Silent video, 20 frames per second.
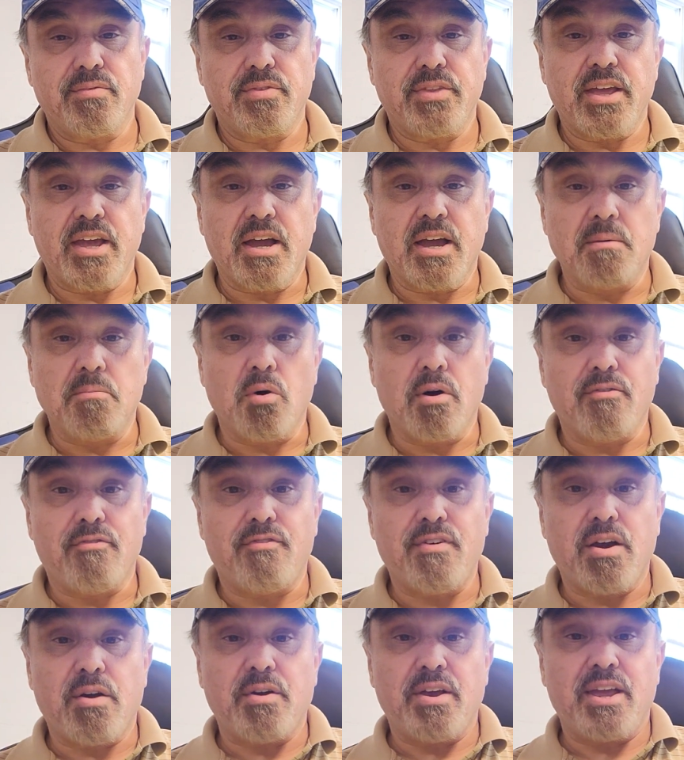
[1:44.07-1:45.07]
they come off
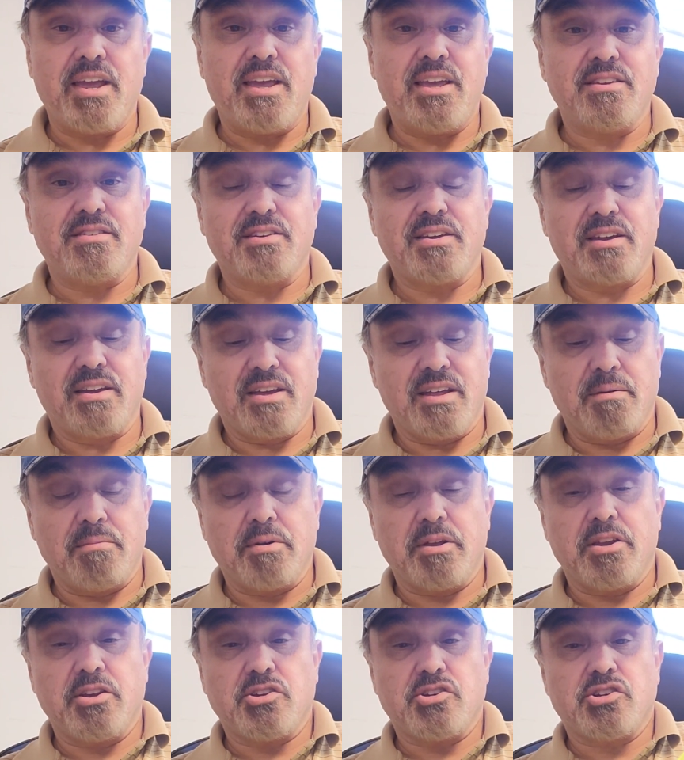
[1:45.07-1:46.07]
very easy. I'm
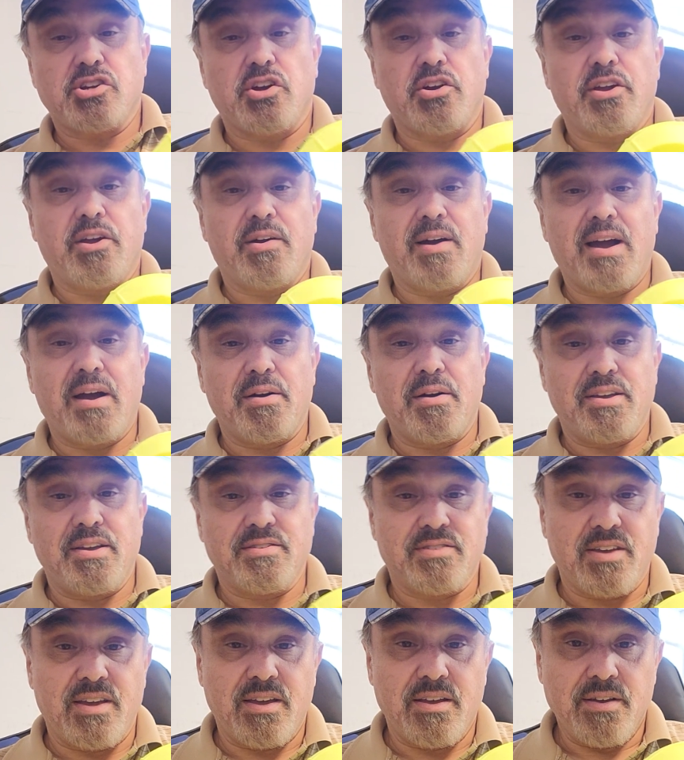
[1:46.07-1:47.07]
going to show you how
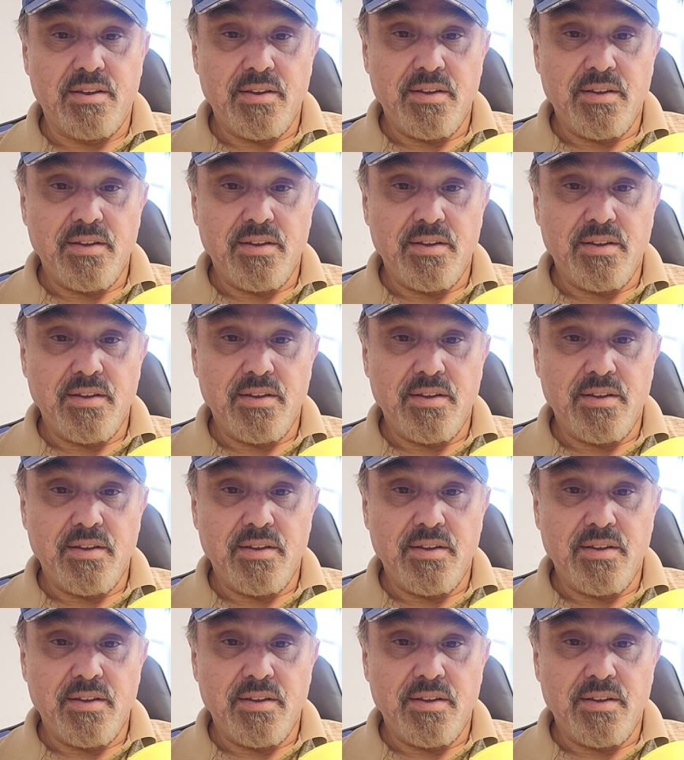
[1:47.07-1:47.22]
easy.